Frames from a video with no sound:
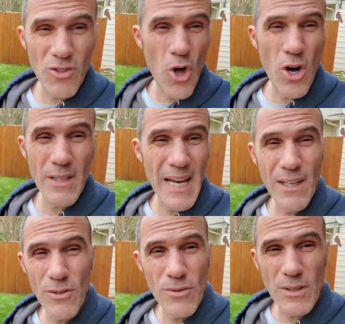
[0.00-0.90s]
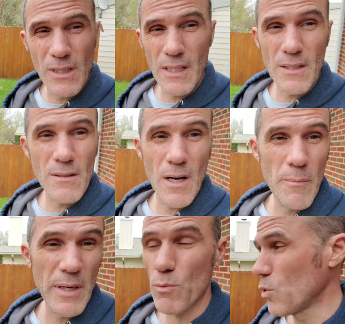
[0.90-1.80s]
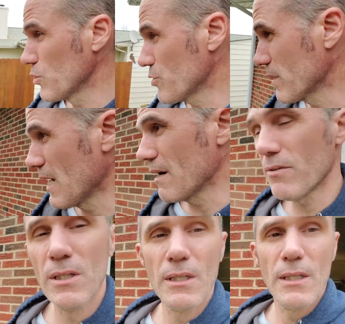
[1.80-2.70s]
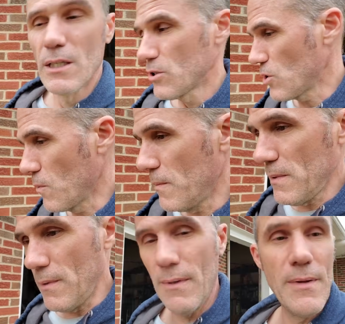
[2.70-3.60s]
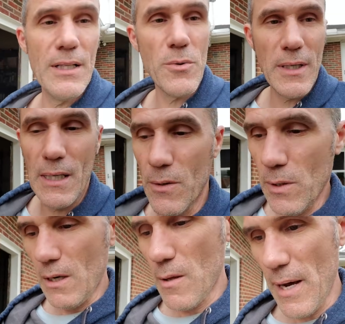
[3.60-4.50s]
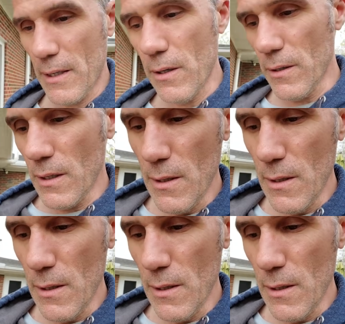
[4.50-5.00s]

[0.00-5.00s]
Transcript: long nails and a big roll of string I have. So that's what I got going on in the backyard.